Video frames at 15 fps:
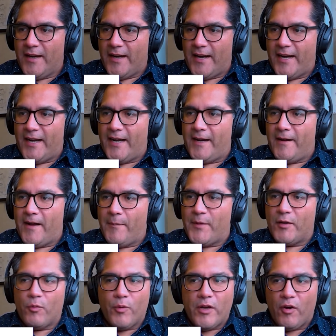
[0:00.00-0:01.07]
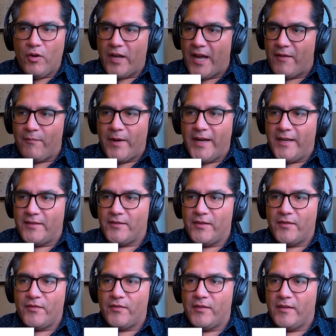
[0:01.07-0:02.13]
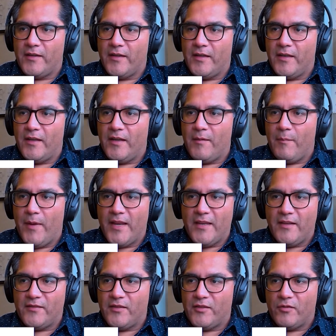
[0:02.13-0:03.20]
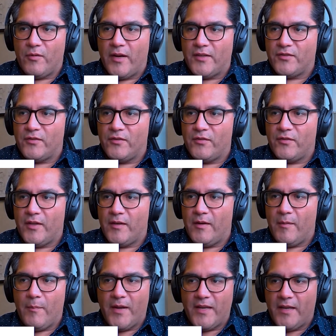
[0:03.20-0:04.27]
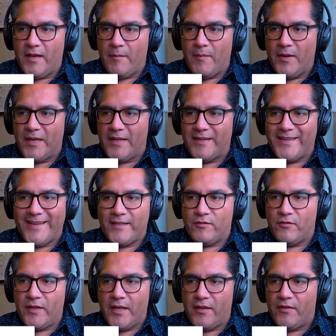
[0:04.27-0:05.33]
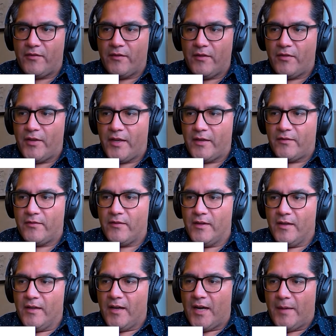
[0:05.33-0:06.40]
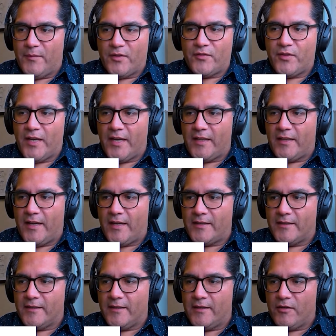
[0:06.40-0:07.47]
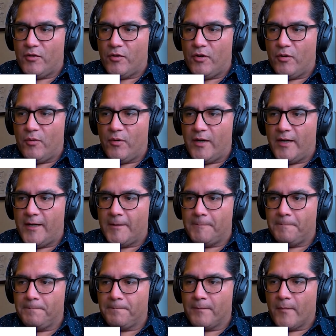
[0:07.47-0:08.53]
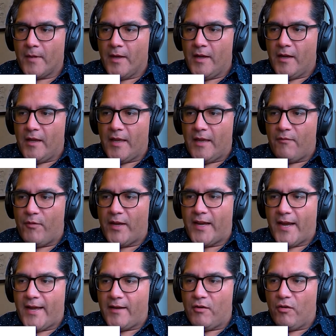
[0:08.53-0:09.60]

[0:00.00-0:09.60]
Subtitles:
I mean, we all have biases in many situations and many day-to-day things. I'm just saying that, you know, if we can